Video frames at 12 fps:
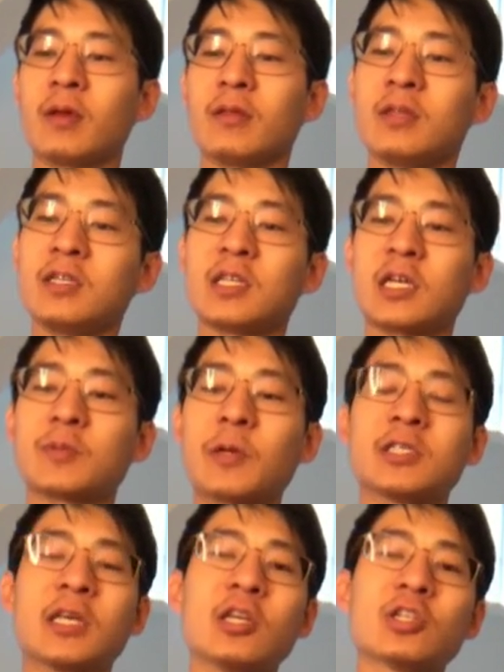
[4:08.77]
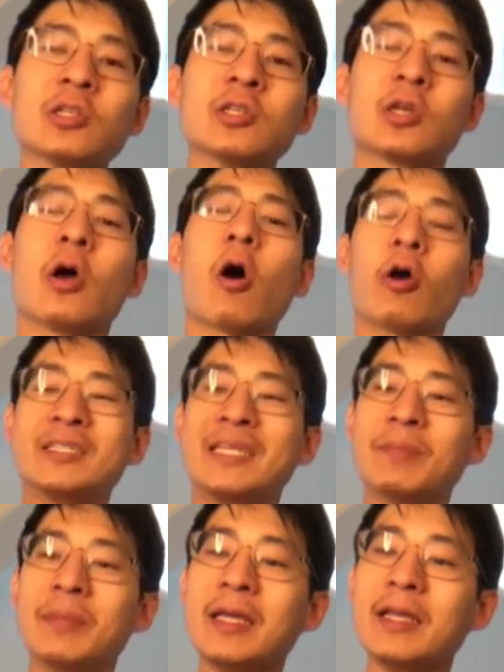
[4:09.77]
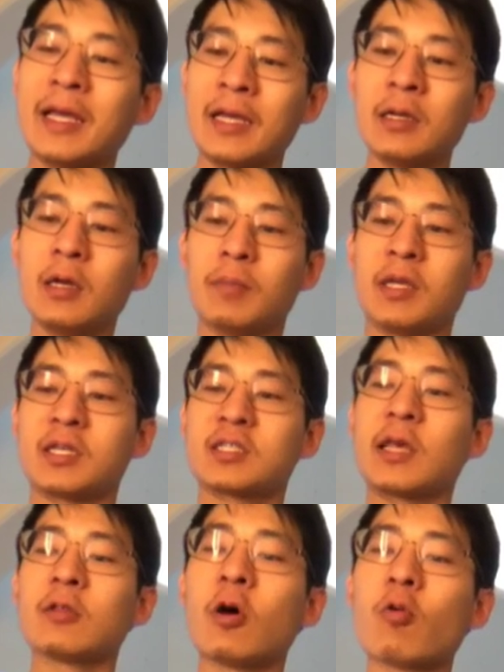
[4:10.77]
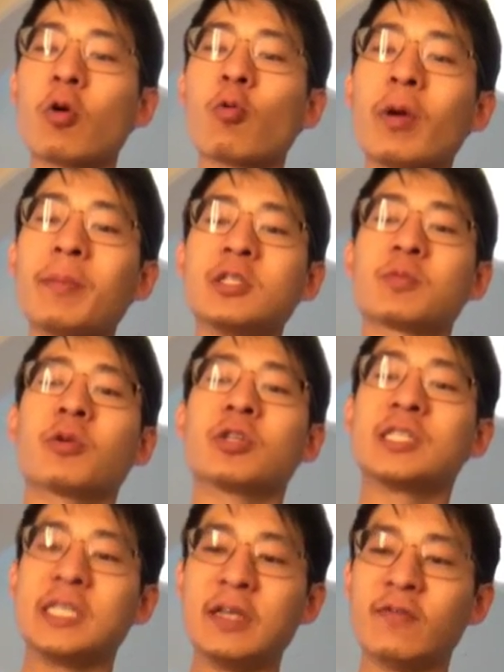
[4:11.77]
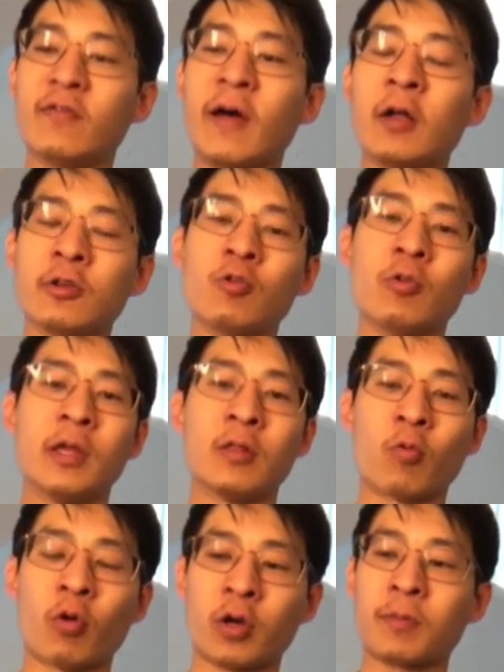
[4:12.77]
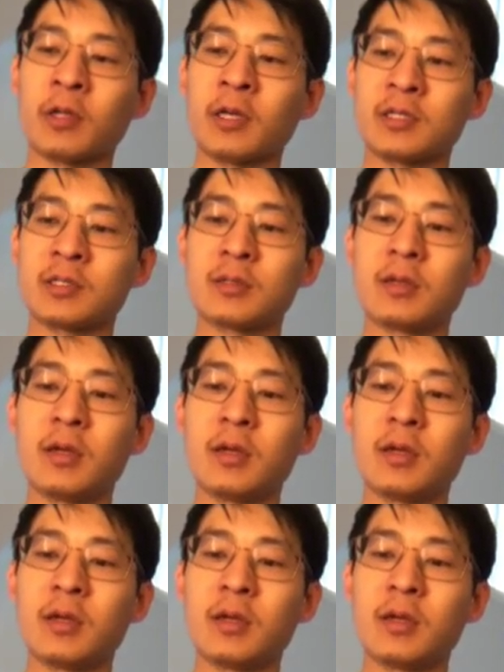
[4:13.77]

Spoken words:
These expectations are demeaning because they lower women's perceived value in the workplace.